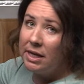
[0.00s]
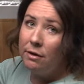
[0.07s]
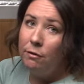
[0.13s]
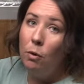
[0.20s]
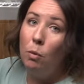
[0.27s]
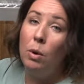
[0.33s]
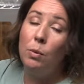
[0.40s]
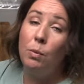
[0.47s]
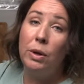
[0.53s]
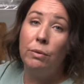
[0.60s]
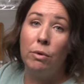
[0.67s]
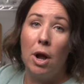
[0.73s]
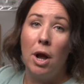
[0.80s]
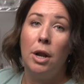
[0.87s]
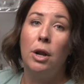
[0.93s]
it when we
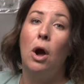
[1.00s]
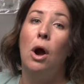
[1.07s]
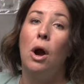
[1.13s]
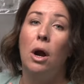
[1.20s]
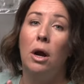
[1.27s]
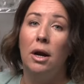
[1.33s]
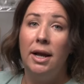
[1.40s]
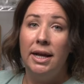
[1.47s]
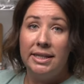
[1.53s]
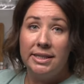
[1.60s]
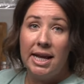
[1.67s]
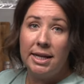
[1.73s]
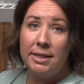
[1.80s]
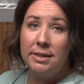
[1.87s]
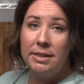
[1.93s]
run our
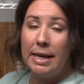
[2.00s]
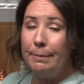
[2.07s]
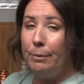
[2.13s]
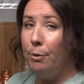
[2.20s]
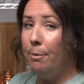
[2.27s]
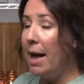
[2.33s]
test sample